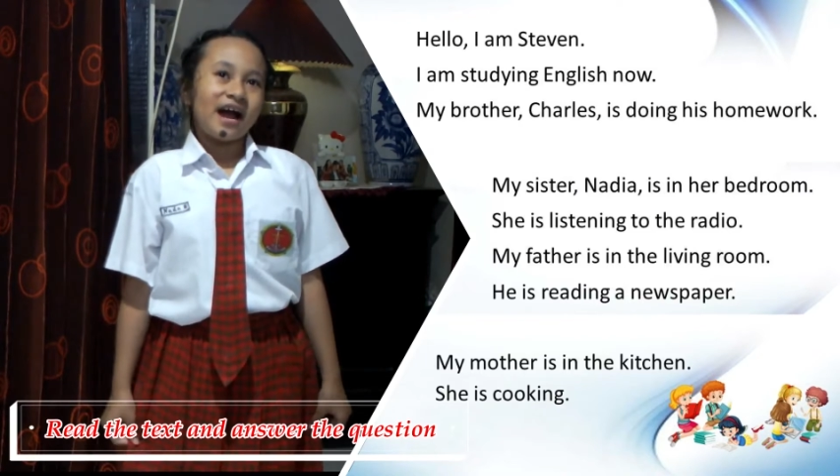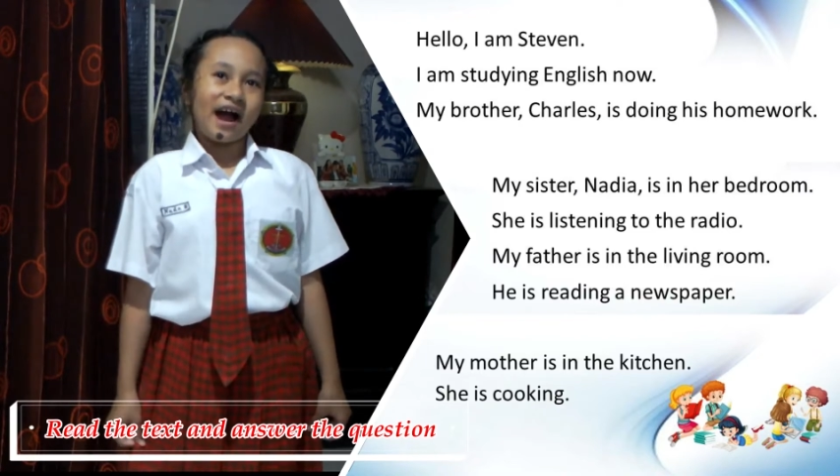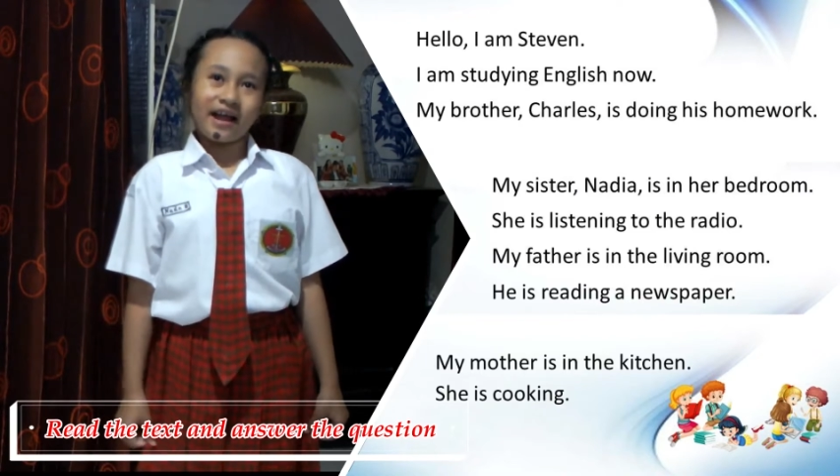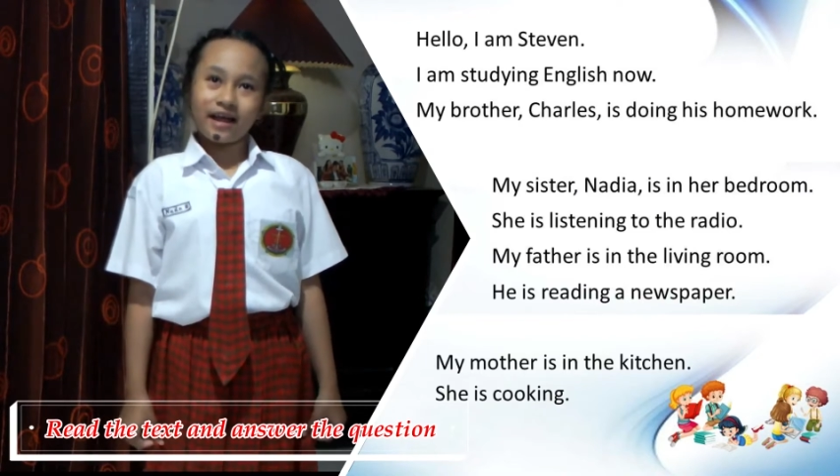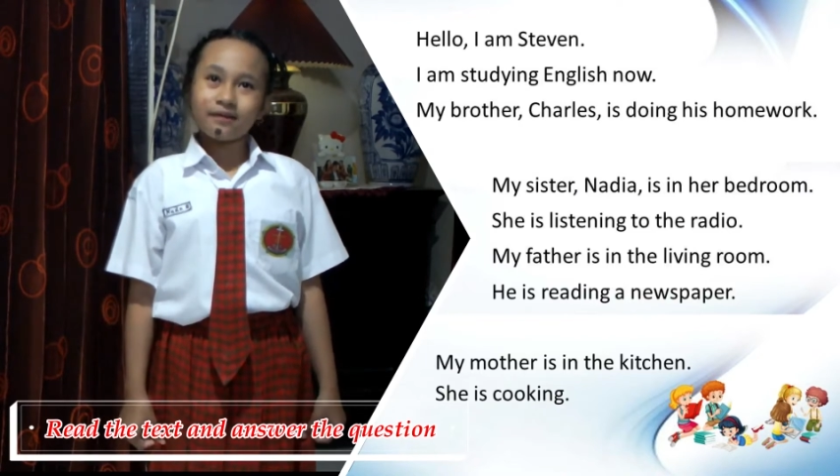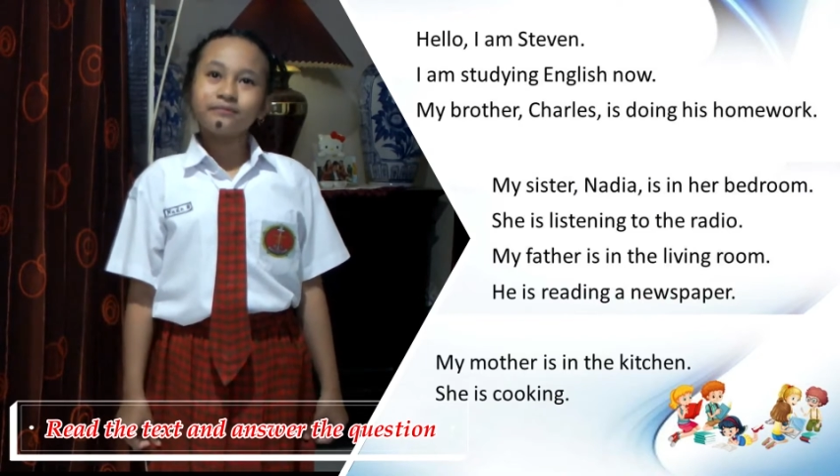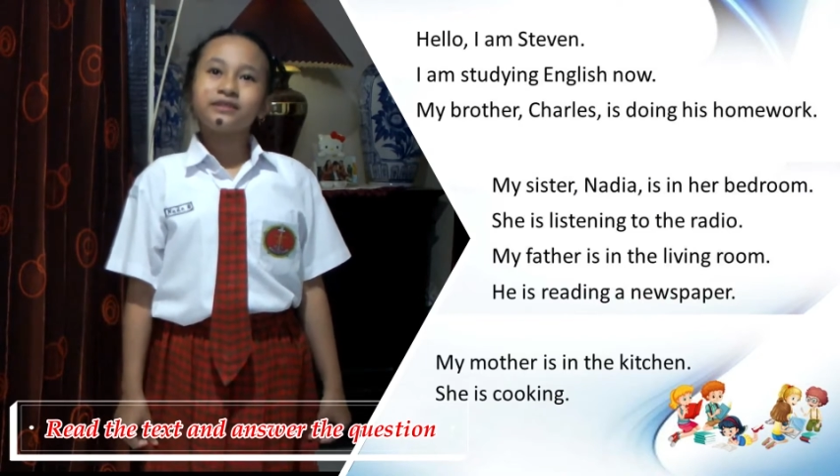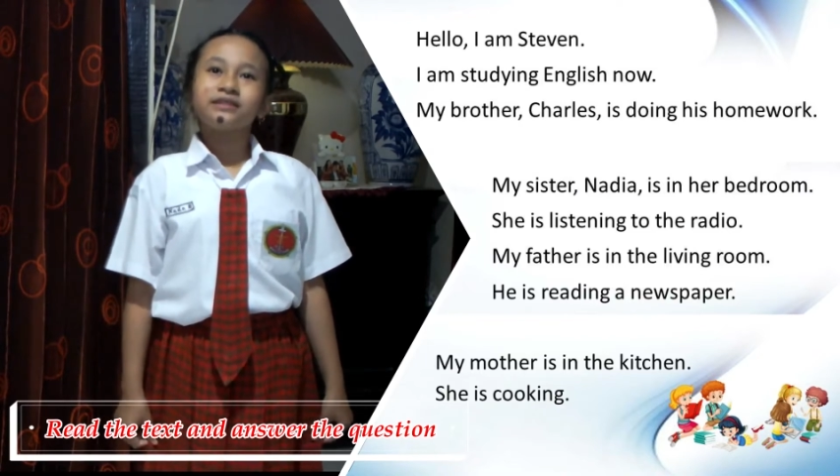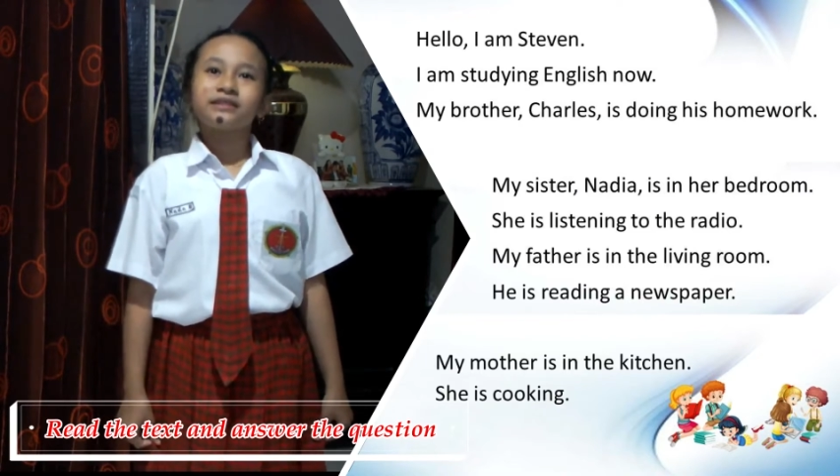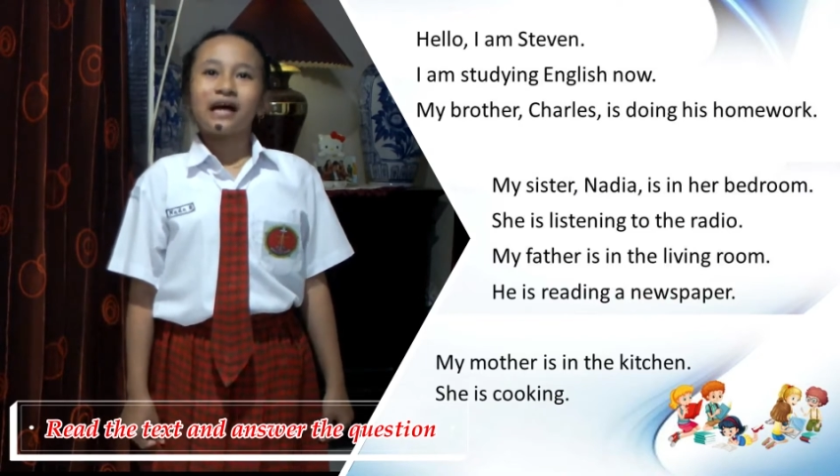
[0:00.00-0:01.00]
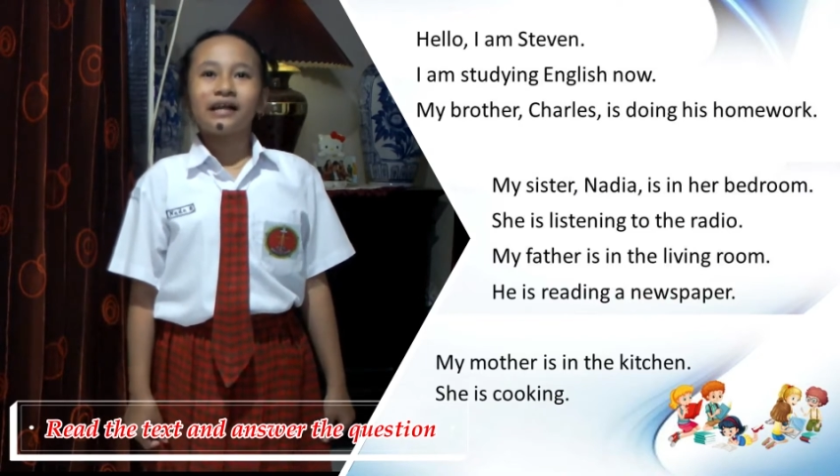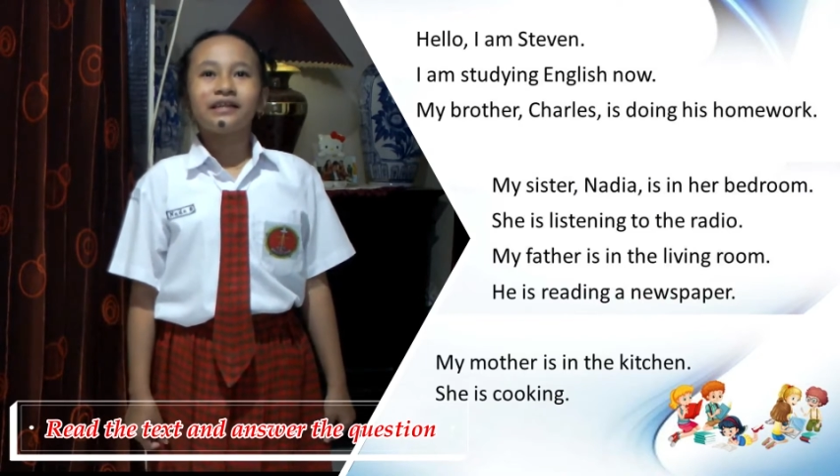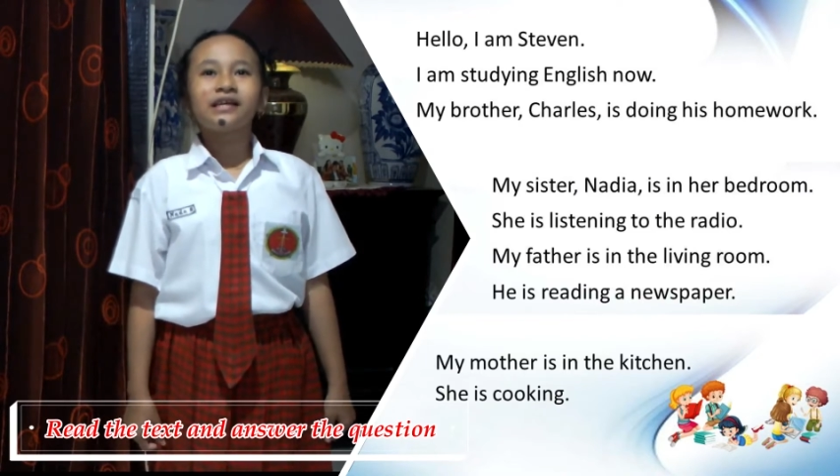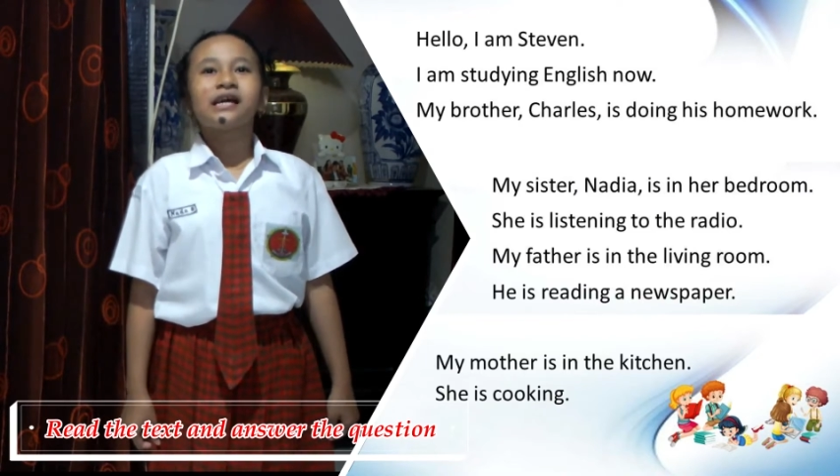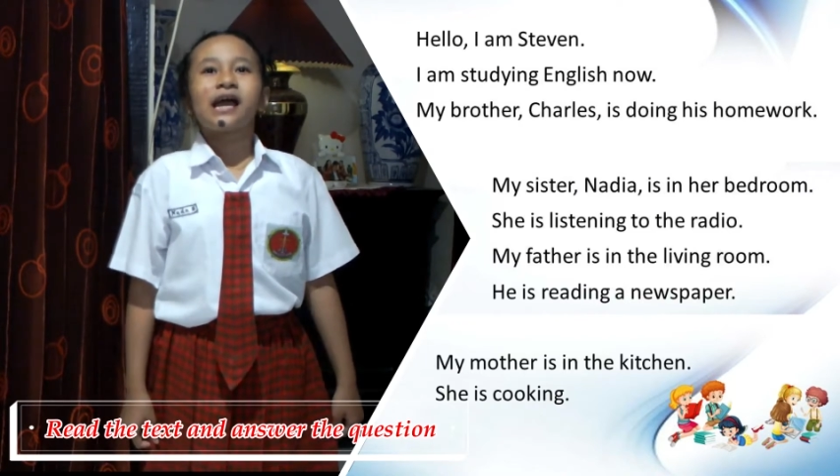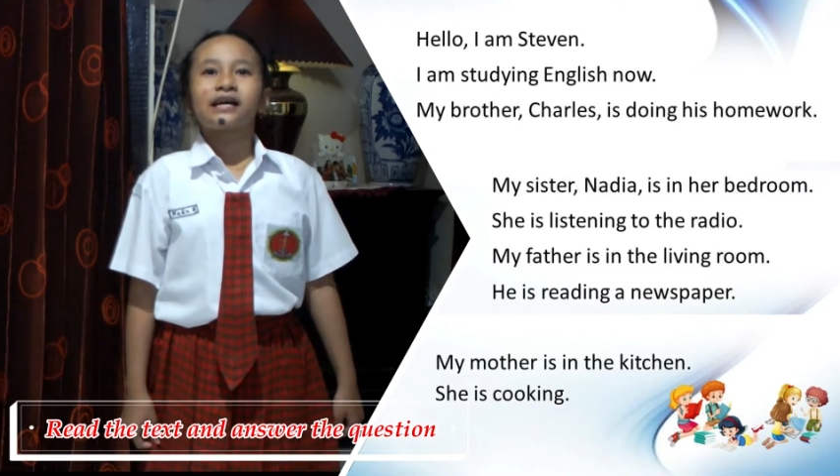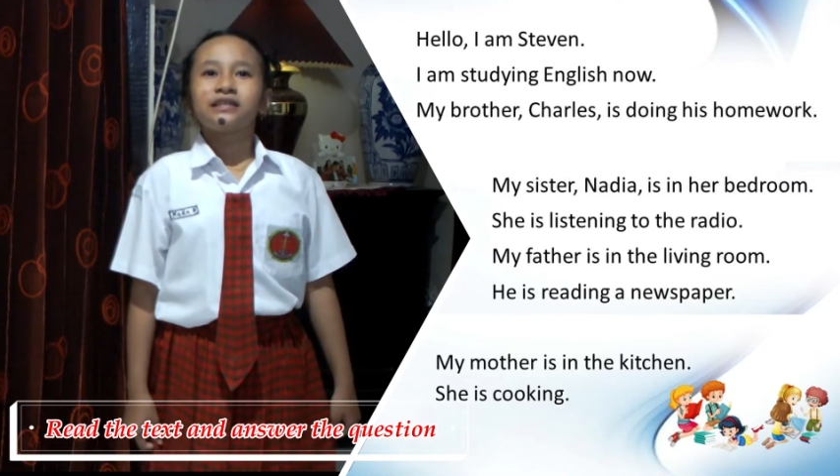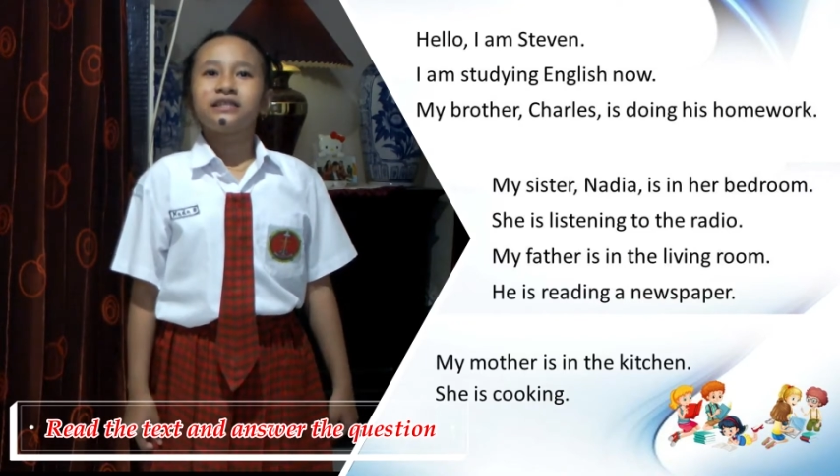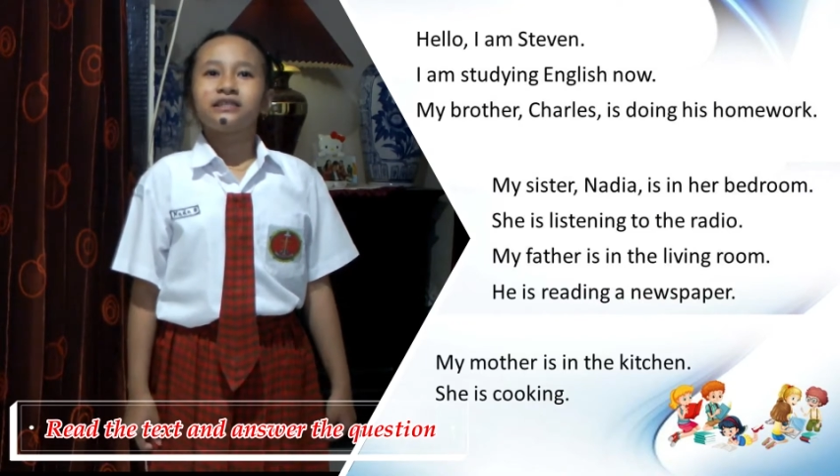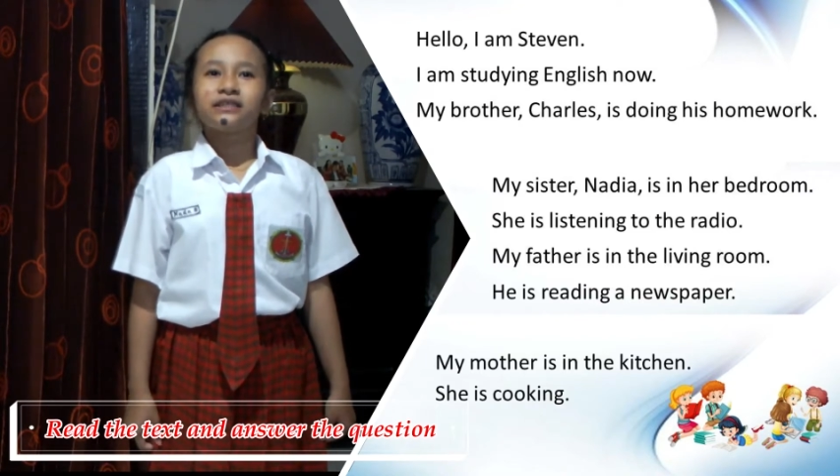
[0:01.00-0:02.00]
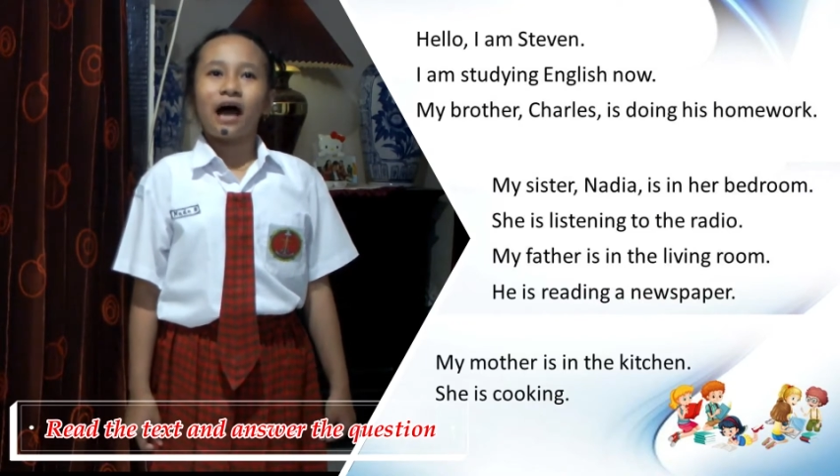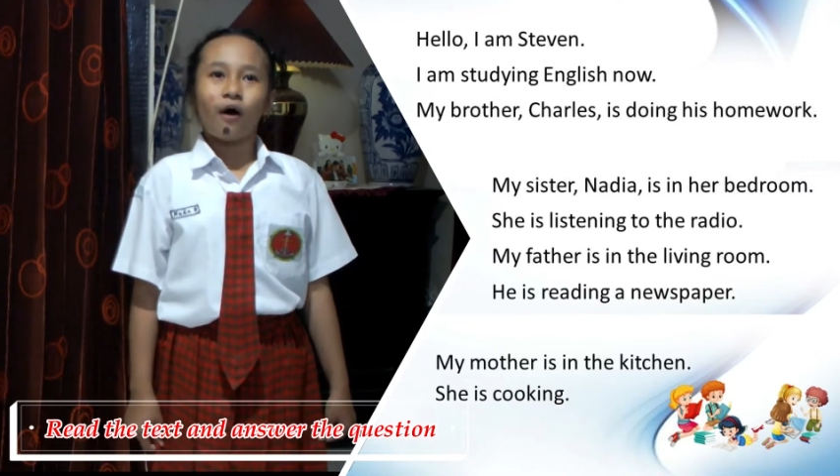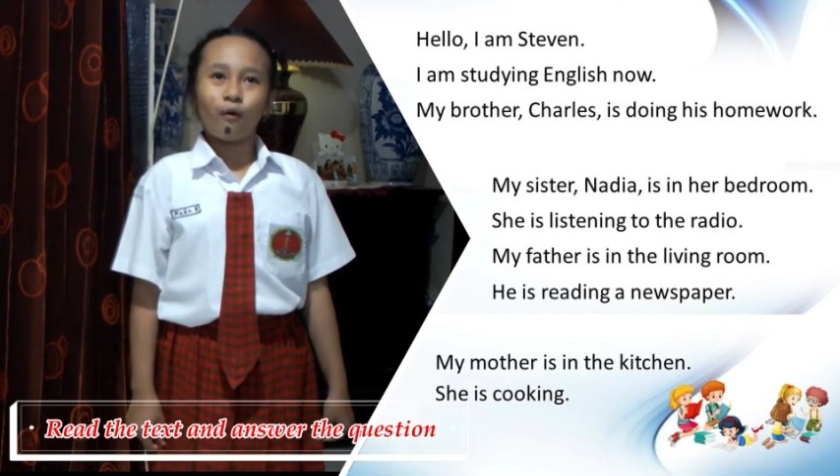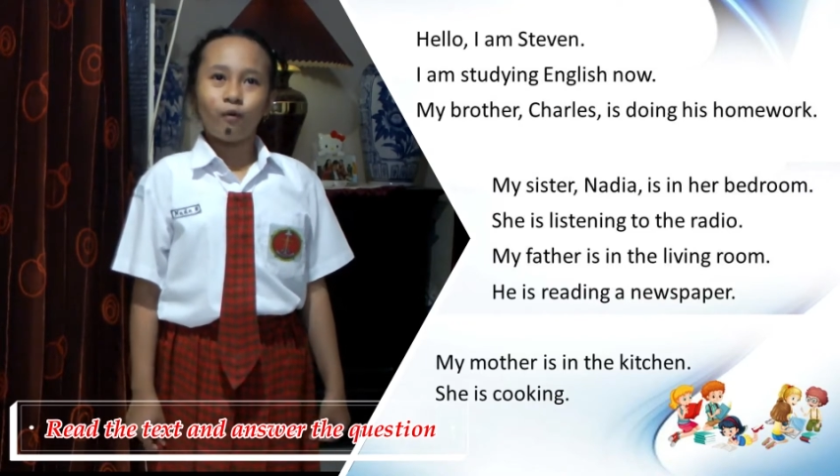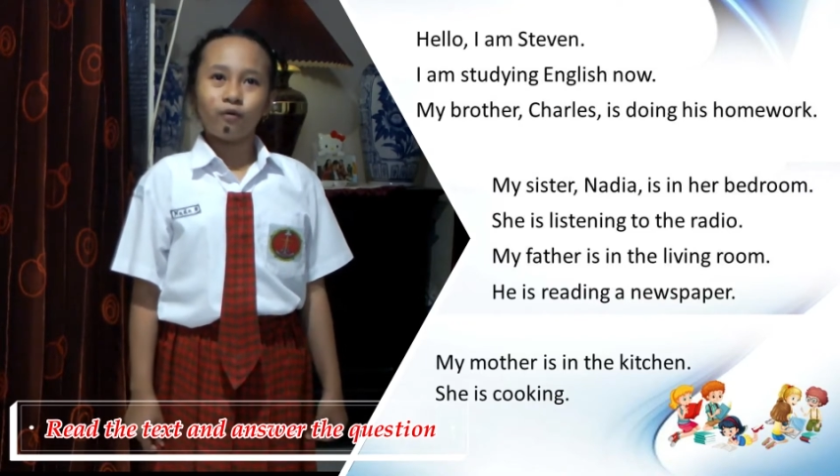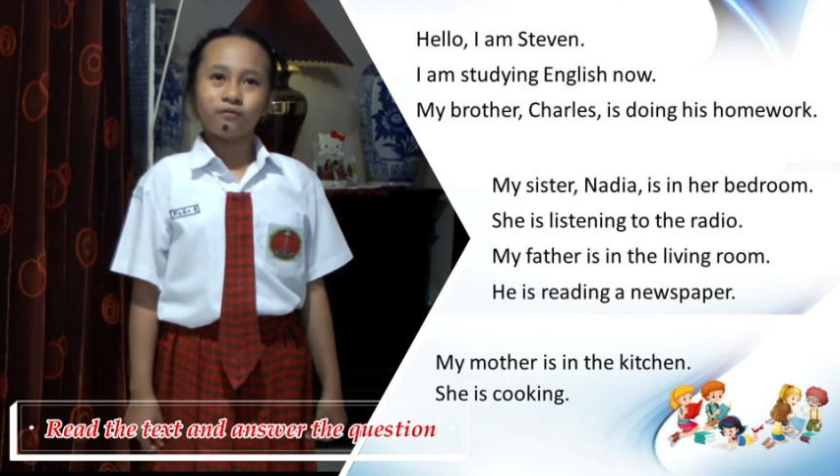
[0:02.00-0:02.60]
I am studying English now.